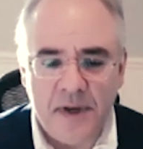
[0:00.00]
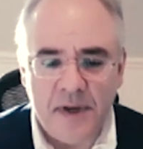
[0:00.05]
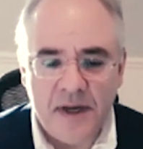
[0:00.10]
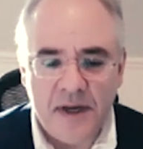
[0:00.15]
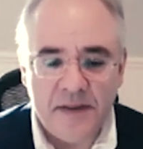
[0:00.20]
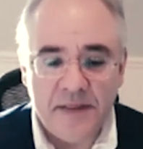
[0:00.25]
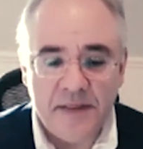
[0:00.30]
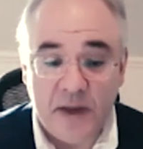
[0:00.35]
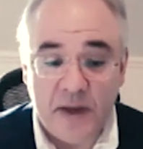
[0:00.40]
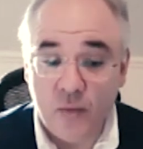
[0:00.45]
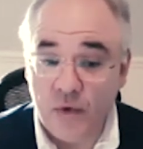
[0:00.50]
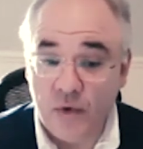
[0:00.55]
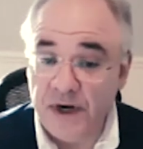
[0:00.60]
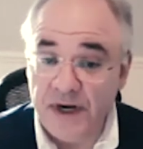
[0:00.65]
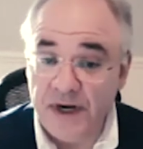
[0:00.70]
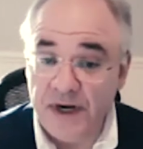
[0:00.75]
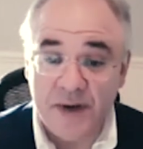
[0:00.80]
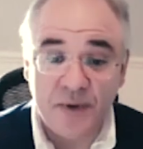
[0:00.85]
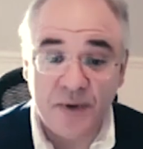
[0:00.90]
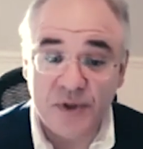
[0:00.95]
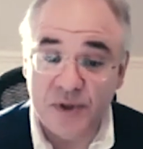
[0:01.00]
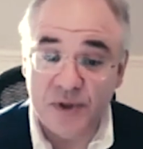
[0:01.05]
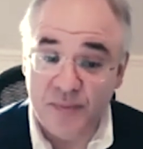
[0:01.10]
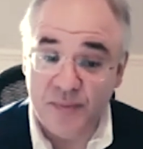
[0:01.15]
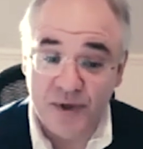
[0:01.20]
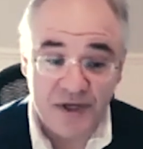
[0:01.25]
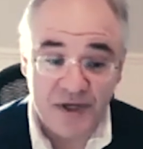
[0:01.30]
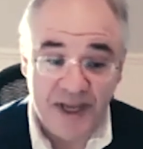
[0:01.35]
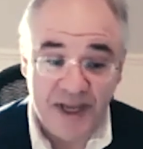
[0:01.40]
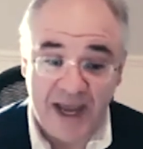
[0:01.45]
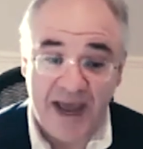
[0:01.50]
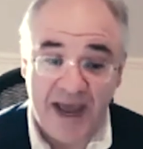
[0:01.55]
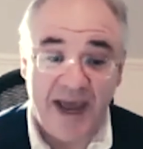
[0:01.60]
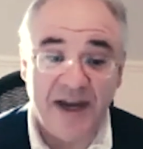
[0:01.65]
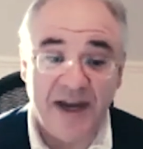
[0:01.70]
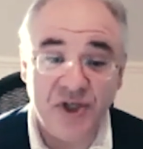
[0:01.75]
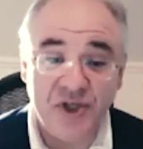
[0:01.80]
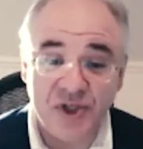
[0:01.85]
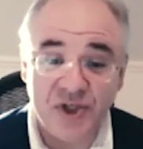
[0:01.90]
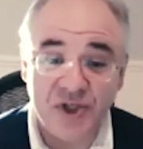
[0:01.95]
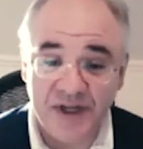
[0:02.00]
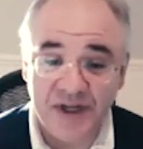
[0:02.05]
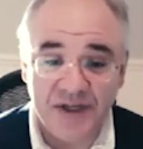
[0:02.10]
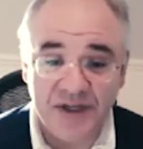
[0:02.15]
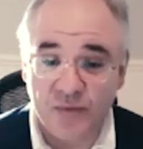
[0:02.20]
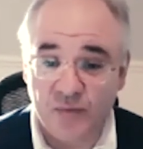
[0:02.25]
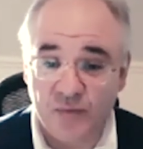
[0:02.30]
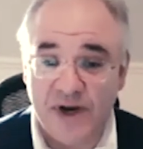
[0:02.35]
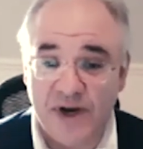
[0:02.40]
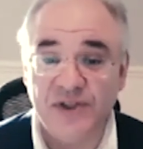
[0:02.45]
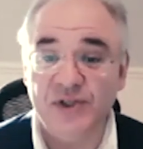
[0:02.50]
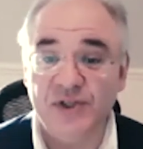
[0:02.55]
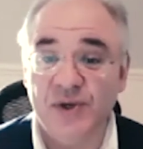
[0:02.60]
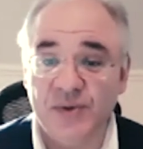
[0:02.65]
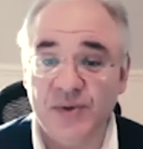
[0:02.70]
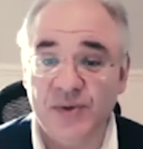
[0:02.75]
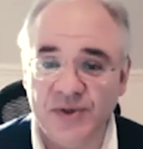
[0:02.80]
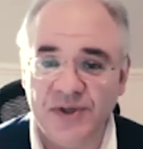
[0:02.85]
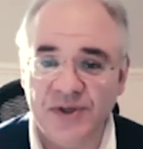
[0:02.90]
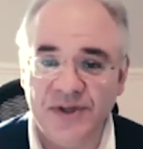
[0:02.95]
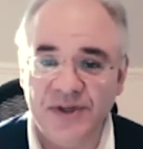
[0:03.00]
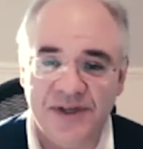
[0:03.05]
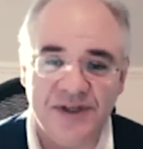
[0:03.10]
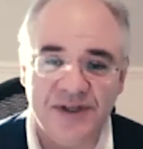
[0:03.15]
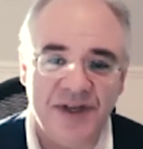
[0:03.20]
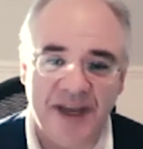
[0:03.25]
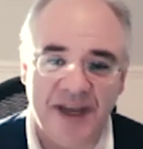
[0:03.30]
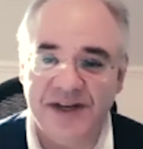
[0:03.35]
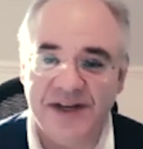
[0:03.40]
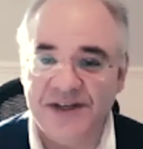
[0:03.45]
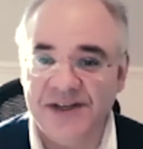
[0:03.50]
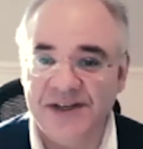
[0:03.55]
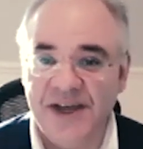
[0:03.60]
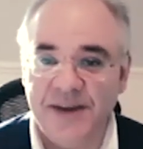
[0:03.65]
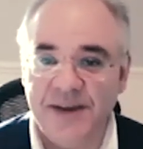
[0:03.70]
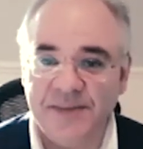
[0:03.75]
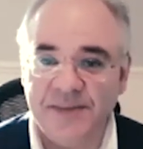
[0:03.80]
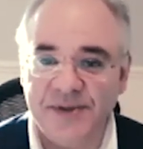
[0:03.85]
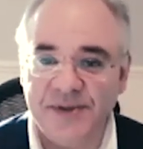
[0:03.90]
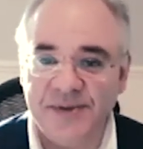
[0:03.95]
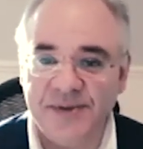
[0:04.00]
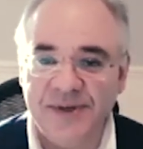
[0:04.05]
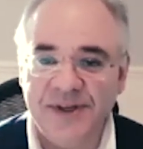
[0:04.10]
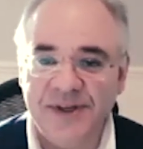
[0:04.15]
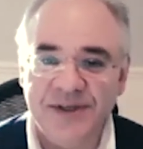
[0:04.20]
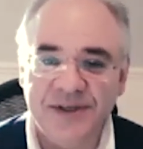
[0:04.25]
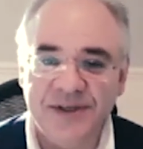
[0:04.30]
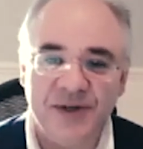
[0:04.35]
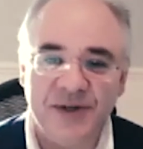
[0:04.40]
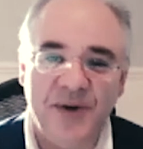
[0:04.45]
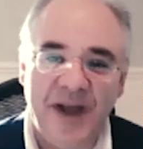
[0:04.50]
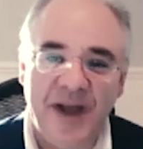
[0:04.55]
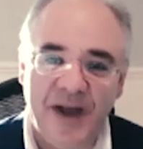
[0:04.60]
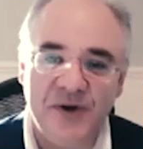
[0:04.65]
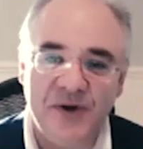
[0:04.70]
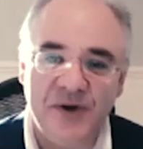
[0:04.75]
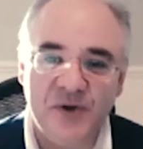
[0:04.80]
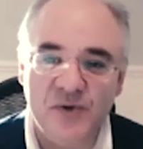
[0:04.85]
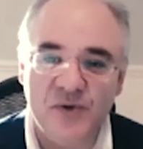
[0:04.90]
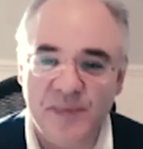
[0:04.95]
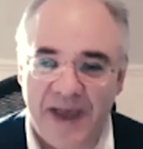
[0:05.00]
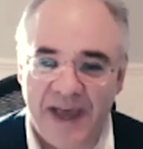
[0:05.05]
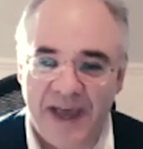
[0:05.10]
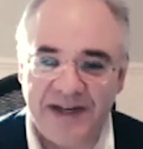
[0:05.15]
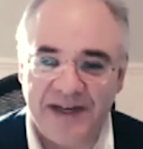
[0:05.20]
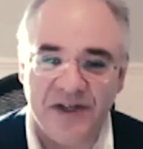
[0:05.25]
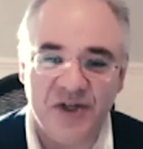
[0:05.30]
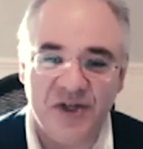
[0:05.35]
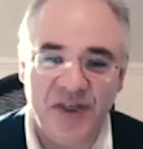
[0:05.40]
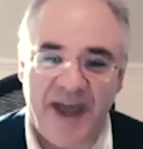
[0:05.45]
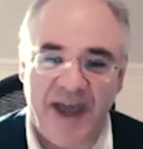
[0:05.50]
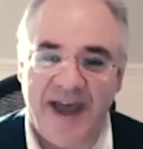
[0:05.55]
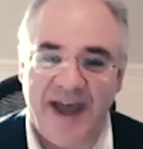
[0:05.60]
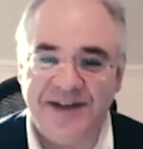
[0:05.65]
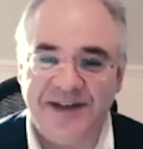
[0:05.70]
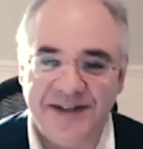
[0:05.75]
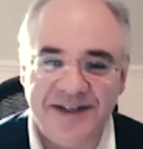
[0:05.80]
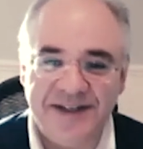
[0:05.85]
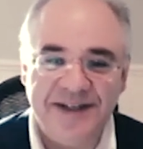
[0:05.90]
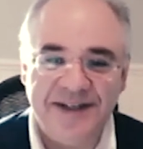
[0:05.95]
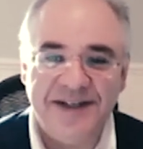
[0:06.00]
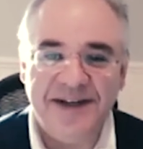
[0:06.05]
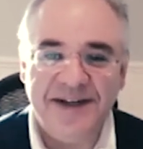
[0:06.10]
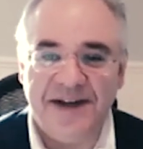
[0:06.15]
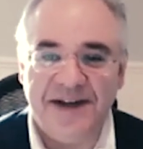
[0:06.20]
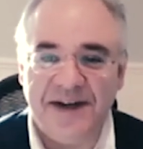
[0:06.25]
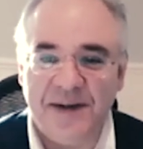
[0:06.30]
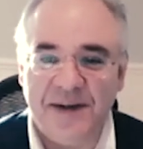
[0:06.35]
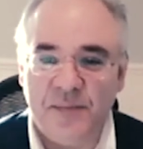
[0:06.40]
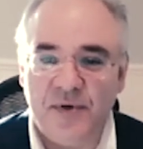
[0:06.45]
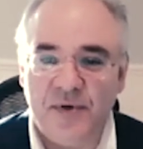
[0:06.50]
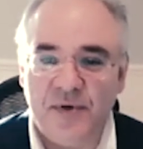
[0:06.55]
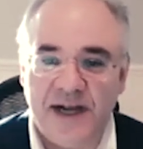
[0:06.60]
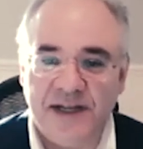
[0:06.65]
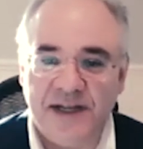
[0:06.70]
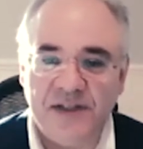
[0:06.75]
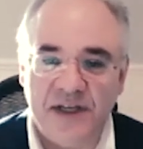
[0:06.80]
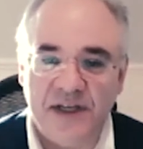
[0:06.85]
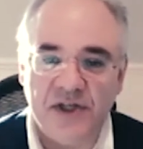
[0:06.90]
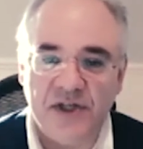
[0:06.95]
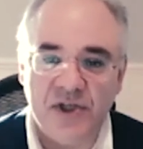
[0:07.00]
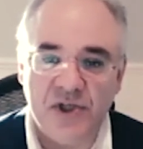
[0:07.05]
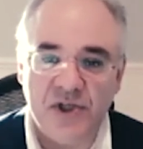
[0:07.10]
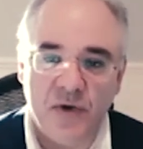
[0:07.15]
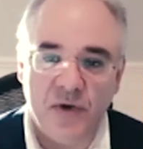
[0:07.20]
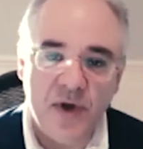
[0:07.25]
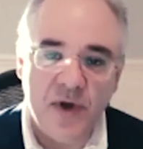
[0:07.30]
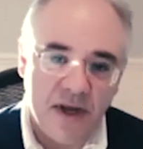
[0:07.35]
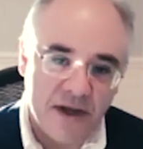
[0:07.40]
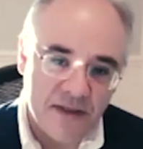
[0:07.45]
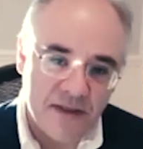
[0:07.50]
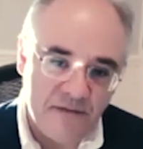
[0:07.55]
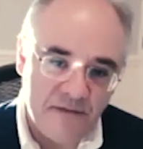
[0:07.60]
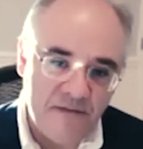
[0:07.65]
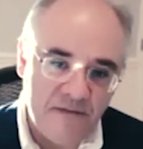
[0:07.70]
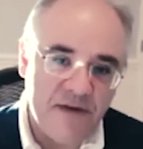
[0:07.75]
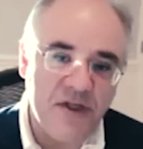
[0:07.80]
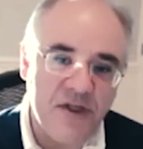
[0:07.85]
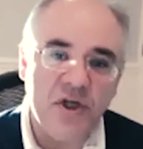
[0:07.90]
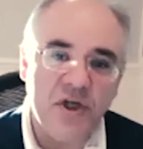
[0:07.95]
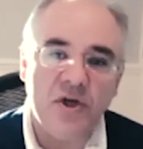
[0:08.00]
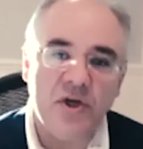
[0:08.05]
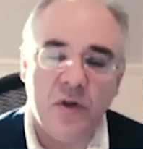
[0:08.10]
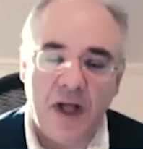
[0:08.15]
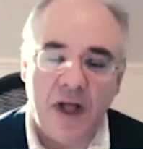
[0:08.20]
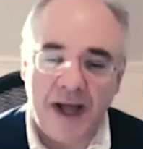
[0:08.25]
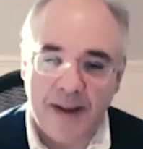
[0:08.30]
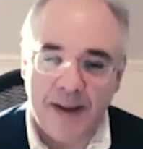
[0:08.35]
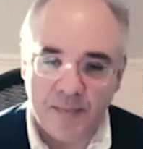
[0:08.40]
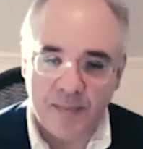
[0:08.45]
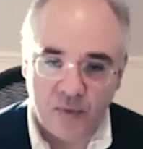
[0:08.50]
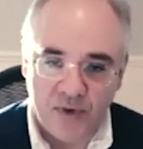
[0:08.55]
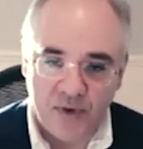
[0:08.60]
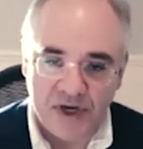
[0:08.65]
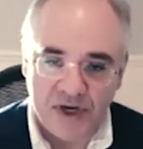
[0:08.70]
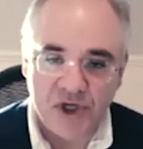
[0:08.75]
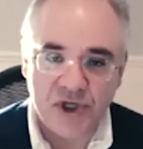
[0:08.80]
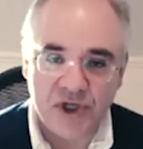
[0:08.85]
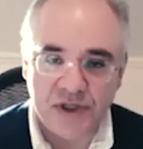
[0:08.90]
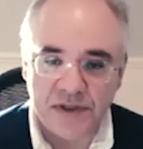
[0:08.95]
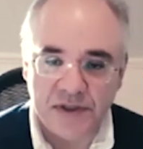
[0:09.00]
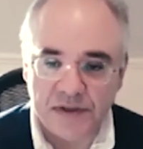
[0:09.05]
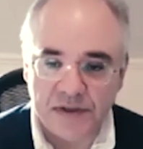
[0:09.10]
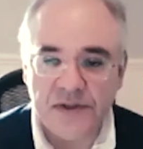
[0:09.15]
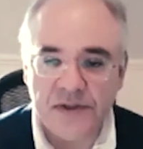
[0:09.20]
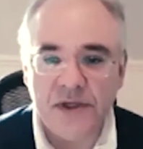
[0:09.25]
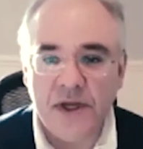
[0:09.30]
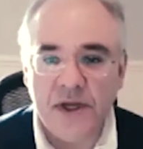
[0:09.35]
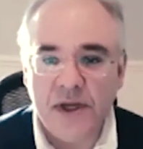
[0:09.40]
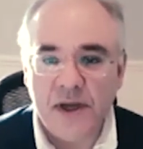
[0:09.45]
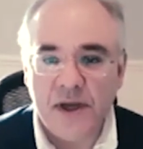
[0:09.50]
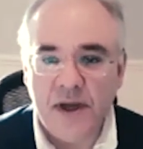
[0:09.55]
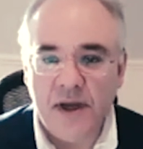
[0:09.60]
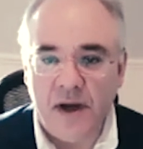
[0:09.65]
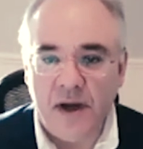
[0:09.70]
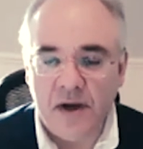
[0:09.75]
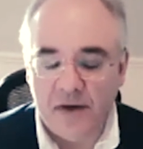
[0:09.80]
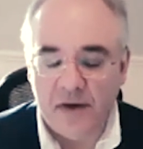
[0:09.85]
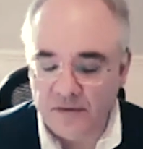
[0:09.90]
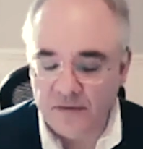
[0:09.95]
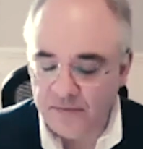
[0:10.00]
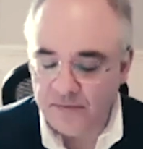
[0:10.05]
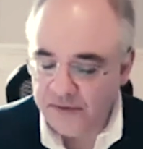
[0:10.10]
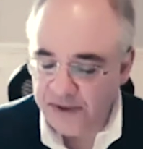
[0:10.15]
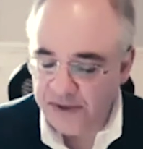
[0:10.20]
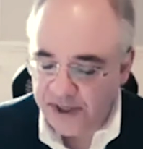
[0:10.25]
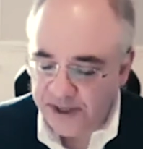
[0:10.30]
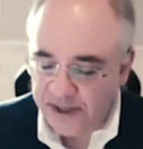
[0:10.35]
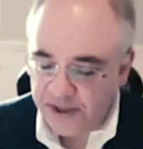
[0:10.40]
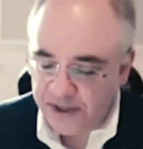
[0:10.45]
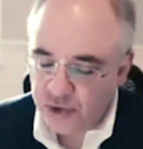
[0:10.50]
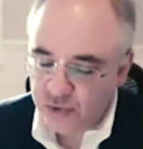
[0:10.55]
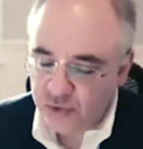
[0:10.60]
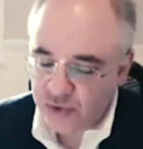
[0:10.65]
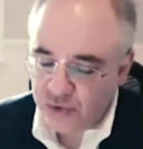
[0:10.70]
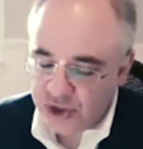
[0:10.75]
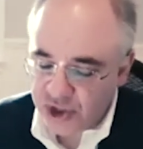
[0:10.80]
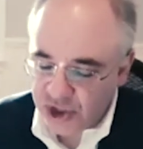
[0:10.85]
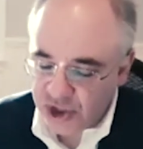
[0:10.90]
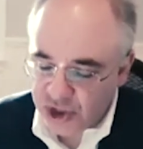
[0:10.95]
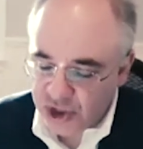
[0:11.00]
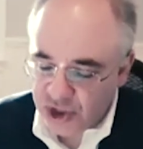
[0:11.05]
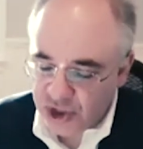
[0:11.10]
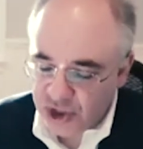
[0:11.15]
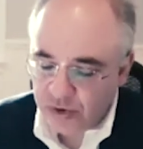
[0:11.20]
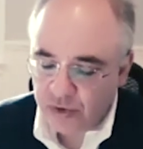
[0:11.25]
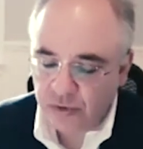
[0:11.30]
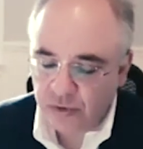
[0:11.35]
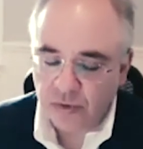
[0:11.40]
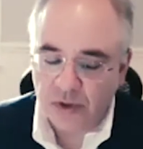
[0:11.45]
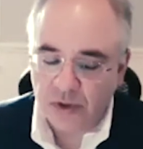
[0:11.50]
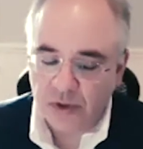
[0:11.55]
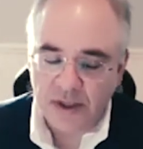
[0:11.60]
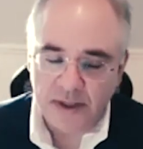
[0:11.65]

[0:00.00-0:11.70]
they were unable to put cash in red zones into ATMs. So how do you manage that process? So the physical operations of traditional